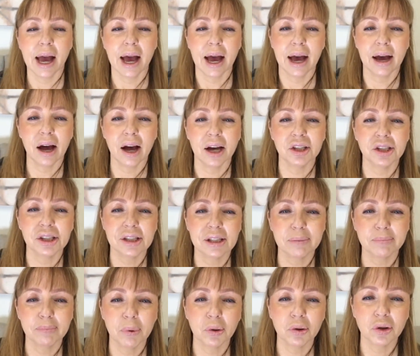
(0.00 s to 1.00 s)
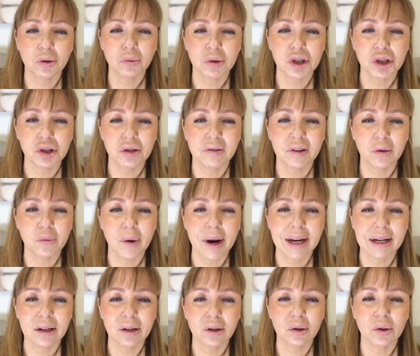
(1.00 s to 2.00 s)
I just bought the Rejuve
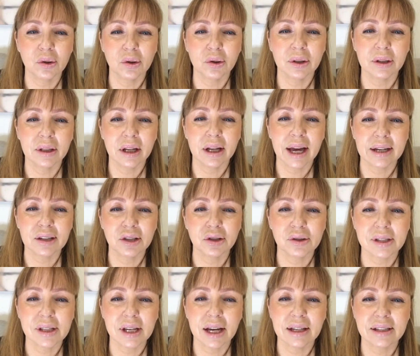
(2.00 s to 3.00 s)
retinol at your